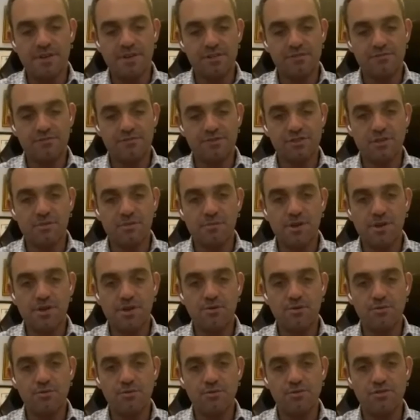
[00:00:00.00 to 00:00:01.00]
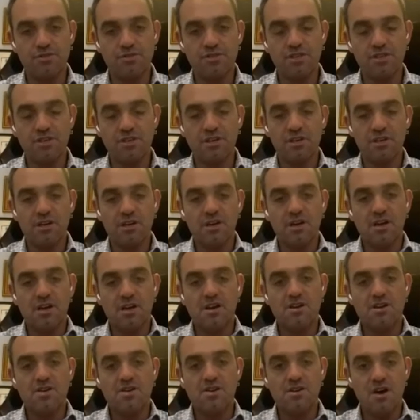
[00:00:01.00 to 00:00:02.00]
Because for somebody who's
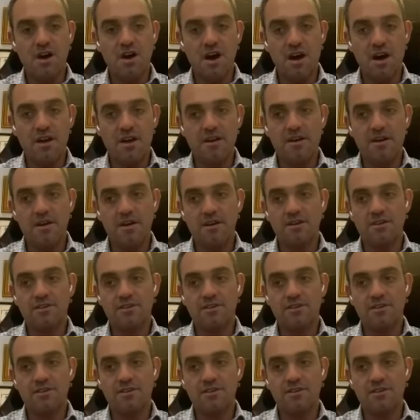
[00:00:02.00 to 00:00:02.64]
not